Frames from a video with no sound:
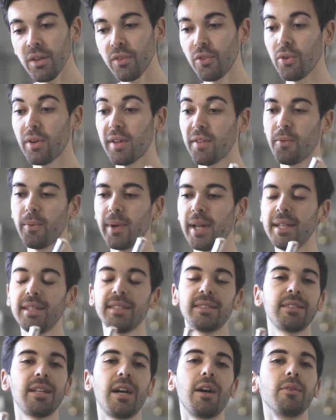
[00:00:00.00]
so as well,
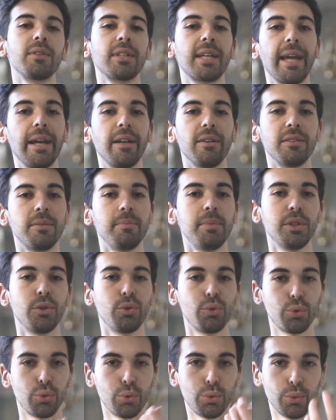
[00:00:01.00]
the sound cannot be
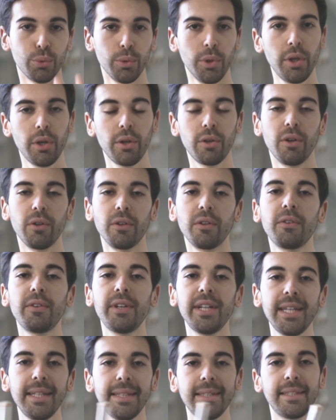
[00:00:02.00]
too
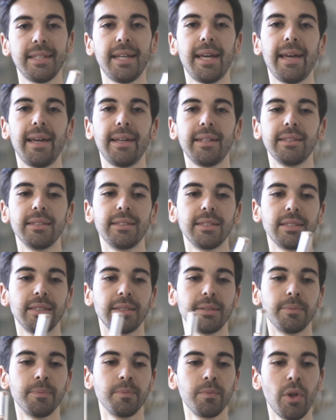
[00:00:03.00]
concrete and
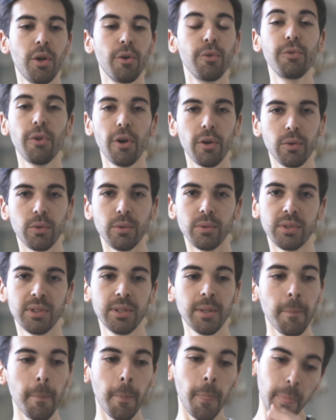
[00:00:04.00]
uh,
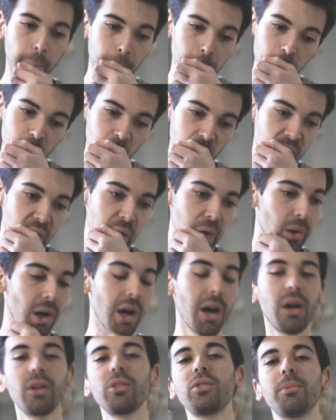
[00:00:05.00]
focused. So
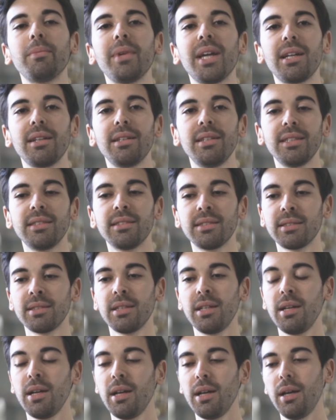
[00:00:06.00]
how to make this?
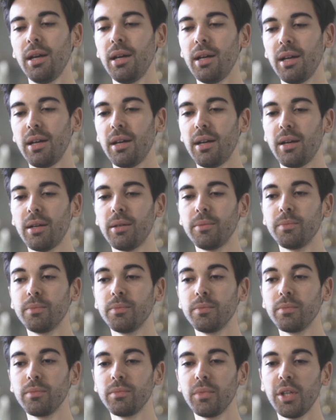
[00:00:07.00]
Um,
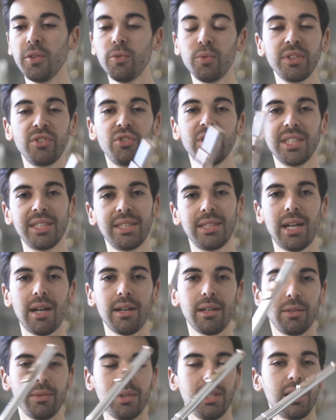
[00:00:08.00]
if we just
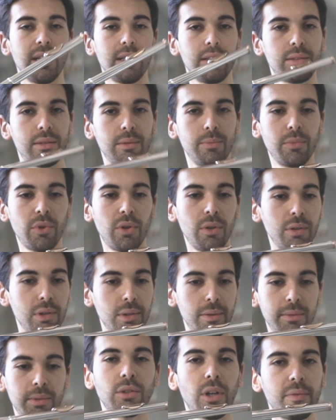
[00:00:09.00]
start with a
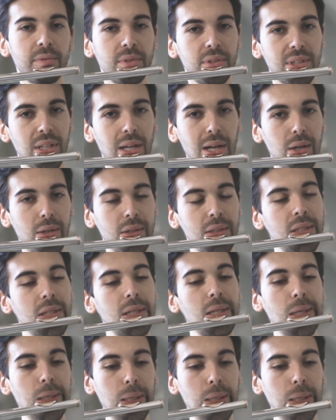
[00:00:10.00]
small soft sound,